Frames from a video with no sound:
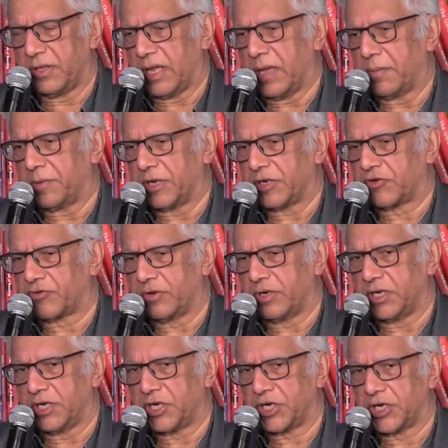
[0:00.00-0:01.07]
epic
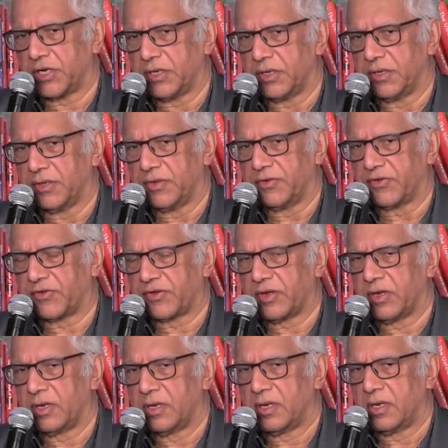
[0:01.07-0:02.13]
traditions
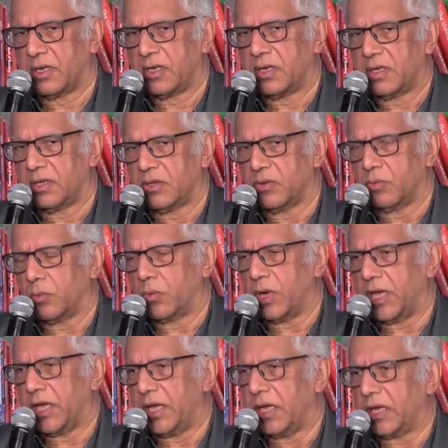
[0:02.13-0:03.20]
the
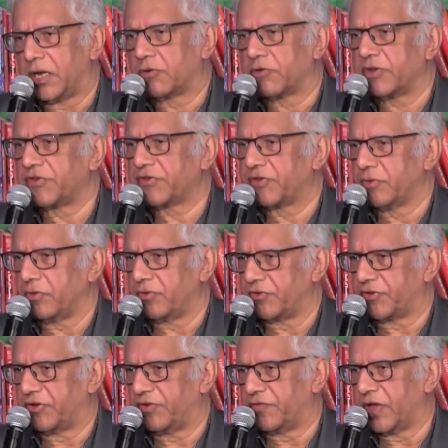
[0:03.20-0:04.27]
way crystals
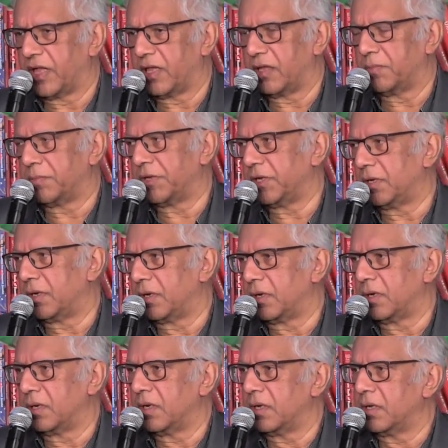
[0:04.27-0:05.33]
develop
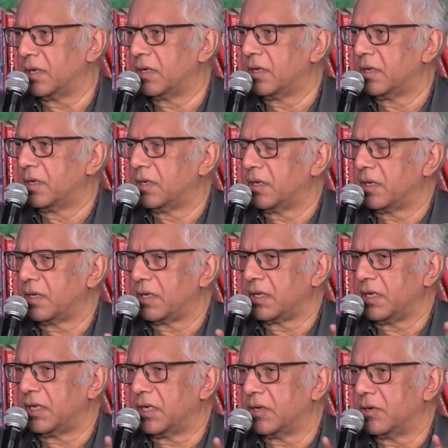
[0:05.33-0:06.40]
in
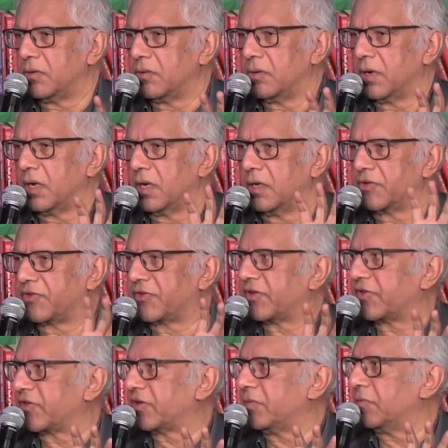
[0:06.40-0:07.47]
a
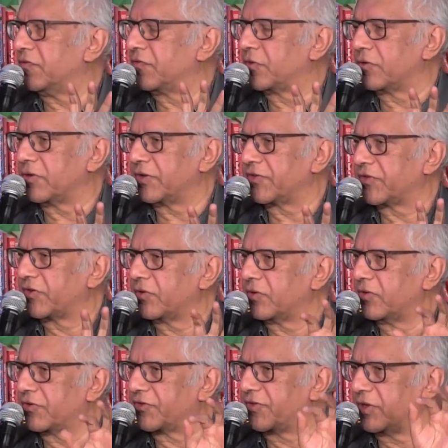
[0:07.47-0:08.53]
system of
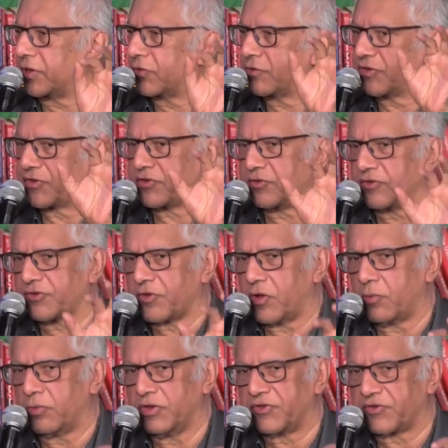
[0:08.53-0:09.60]
crystals, that crystals
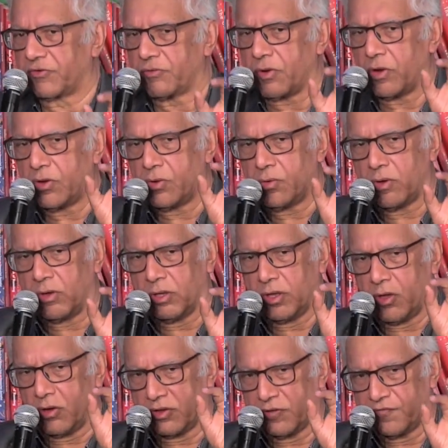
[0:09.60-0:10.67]
always grow
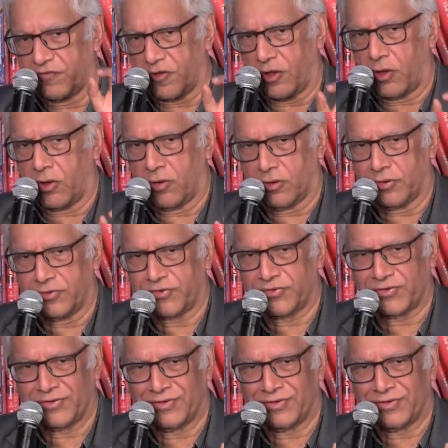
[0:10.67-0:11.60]
along the flaws